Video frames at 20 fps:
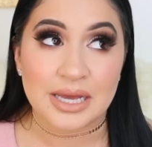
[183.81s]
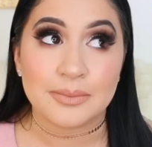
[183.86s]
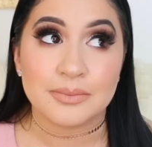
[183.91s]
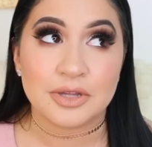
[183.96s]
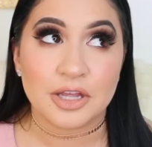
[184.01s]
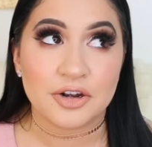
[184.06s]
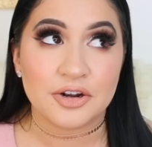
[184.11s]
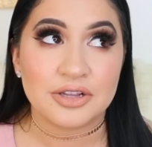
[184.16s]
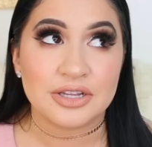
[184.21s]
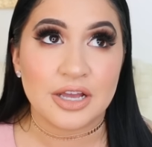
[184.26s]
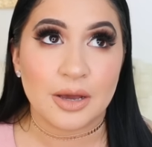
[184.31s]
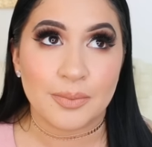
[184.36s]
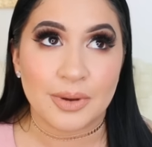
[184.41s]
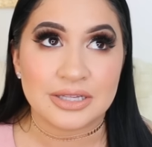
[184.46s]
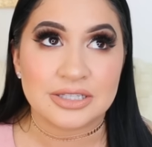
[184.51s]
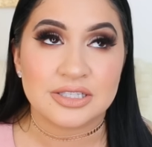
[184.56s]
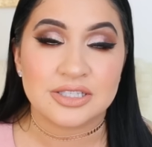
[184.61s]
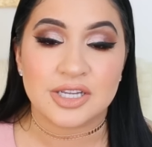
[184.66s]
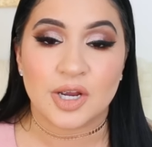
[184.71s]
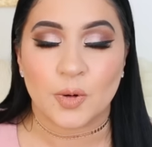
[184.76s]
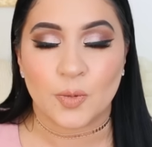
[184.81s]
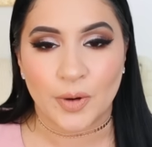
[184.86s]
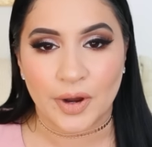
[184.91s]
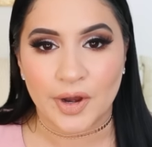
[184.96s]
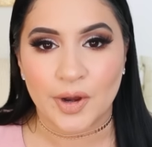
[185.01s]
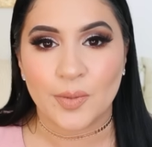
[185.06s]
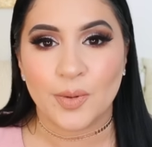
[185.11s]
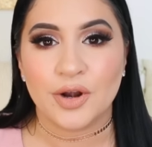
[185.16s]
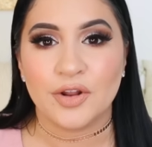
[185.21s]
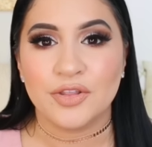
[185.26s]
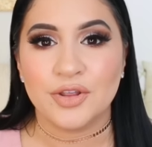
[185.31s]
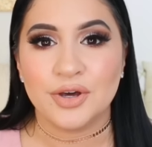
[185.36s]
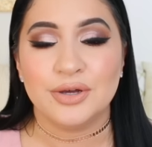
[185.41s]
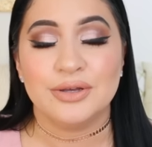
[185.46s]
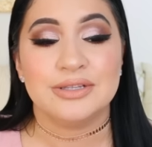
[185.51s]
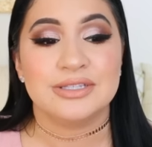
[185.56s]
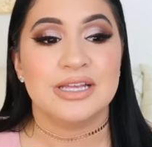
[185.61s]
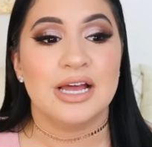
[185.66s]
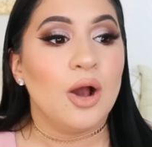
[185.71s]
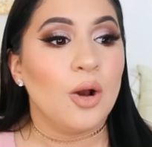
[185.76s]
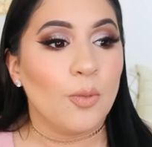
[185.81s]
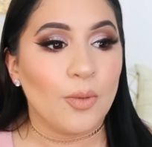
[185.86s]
I'm literally about to start wearing one of those